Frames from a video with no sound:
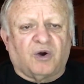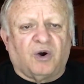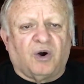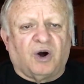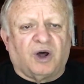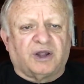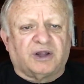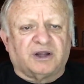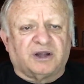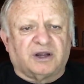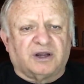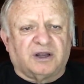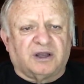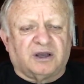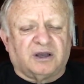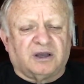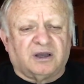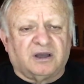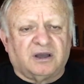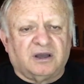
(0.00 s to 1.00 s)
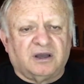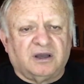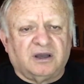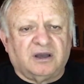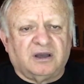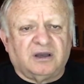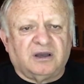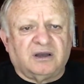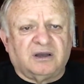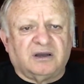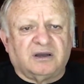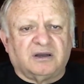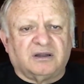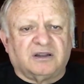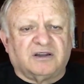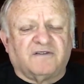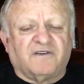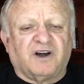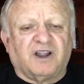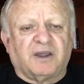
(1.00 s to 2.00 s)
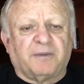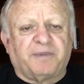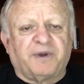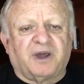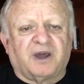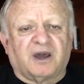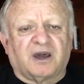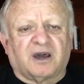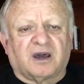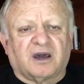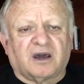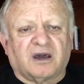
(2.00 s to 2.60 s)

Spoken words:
on developing